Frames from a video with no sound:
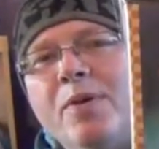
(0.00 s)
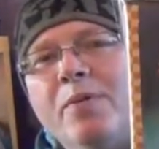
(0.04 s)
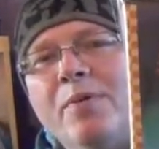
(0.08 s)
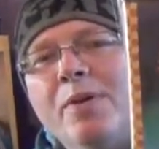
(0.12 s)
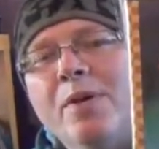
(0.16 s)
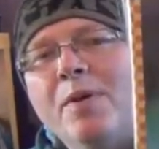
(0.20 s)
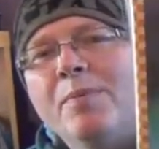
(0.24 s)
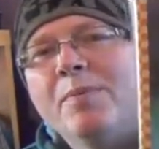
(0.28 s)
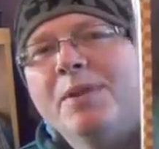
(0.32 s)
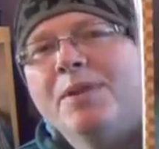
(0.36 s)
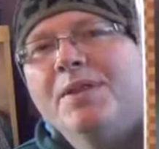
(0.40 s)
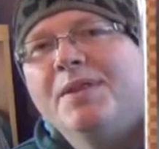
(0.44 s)

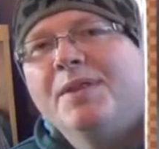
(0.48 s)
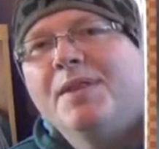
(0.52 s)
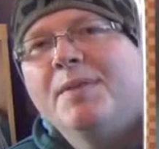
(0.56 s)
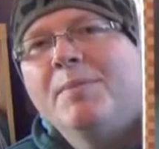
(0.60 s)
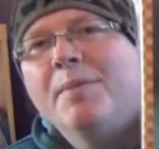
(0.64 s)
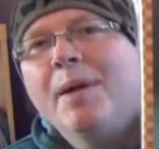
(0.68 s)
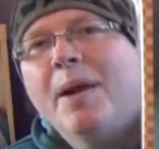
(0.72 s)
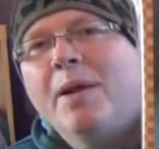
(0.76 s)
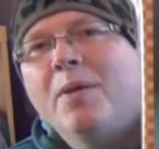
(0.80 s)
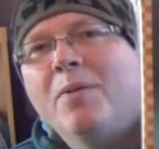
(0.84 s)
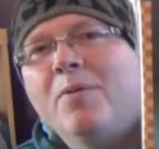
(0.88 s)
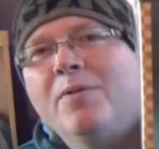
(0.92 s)
although I'm missing the
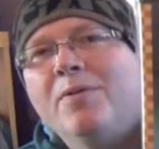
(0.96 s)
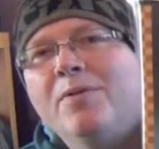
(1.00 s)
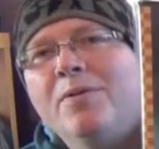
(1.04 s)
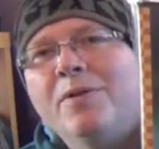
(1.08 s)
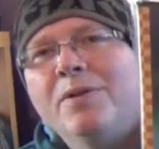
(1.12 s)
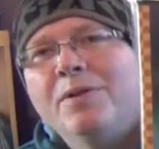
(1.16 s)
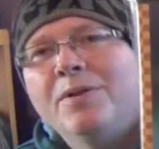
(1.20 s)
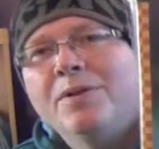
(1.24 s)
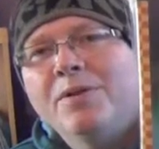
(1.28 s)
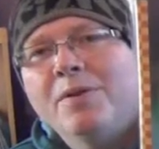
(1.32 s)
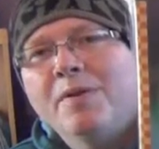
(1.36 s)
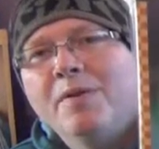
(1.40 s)
manual for
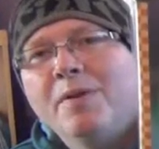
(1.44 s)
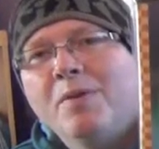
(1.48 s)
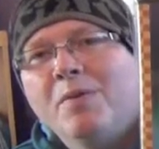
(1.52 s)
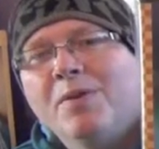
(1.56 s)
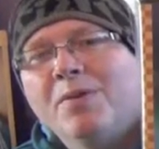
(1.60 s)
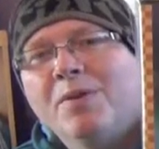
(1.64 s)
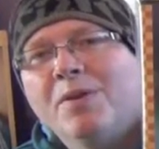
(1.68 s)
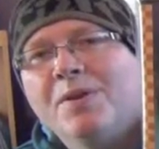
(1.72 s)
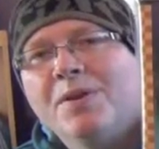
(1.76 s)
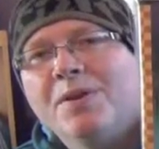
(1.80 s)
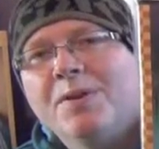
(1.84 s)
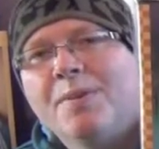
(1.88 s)
this, so if
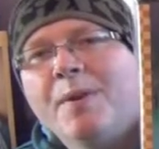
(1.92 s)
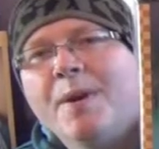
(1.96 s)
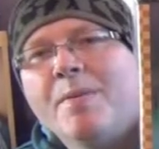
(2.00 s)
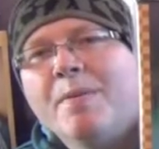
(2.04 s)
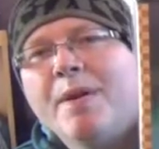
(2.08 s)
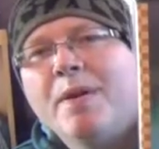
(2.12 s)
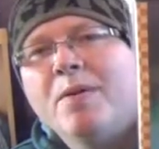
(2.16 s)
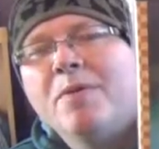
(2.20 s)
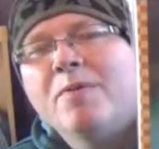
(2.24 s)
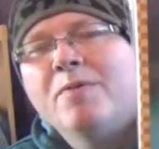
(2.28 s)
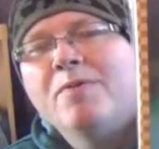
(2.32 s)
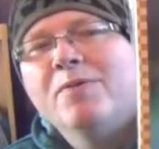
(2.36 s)
anyone's got a spare
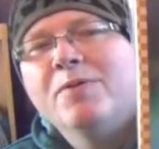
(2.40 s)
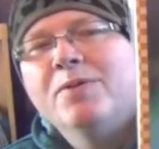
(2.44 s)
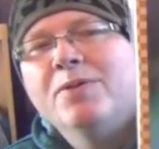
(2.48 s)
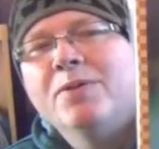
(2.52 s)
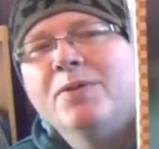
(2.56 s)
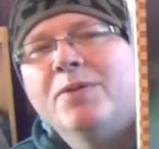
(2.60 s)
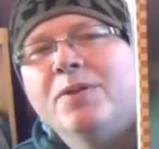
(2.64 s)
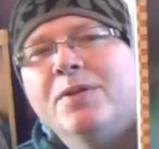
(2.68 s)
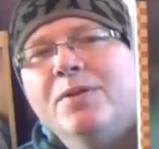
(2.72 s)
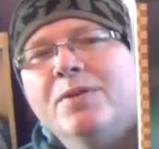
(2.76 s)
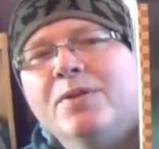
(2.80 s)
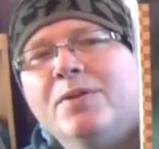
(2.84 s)
manual for
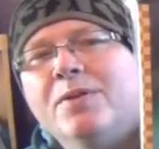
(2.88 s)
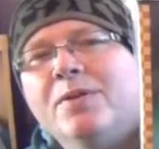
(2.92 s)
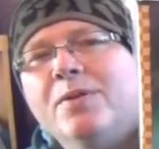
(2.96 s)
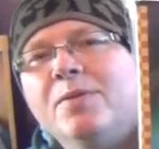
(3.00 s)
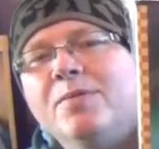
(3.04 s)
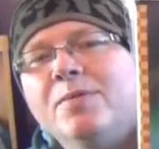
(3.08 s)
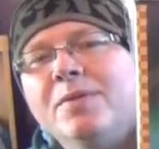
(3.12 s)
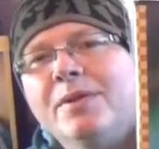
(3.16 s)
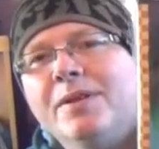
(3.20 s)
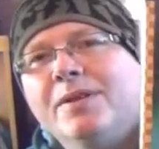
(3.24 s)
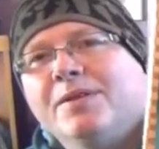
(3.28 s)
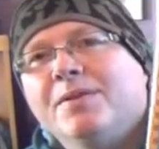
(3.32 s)
Sonic 2,
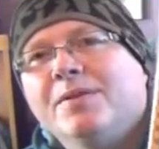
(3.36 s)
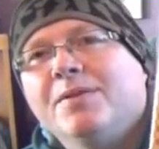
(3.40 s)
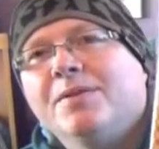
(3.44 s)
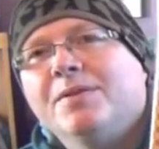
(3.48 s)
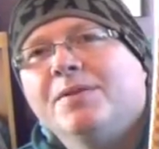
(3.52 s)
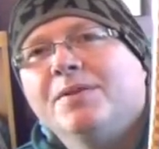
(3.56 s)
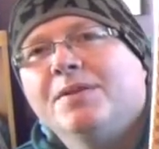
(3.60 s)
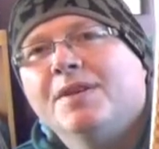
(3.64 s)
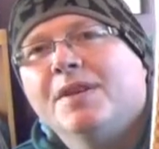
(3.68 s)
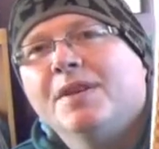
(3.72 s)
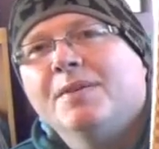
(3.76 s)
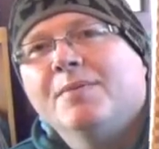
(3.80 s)
please
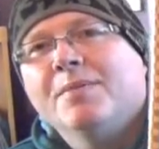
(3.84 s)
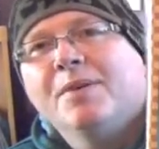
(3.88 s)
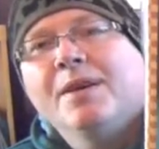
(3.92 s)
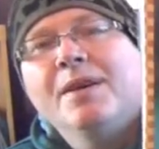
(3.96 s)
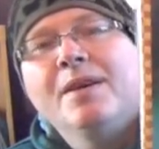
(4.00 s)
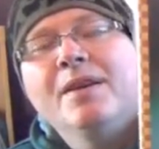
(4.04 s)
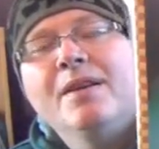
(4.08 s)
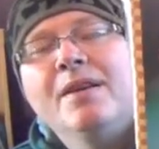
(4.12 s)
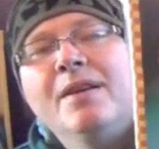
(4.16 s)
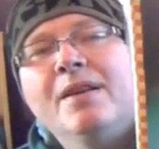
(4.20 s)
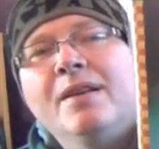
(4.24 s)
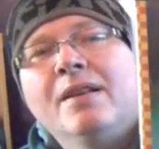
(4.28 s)
contact
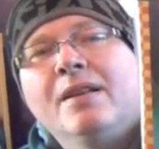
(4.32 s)
me.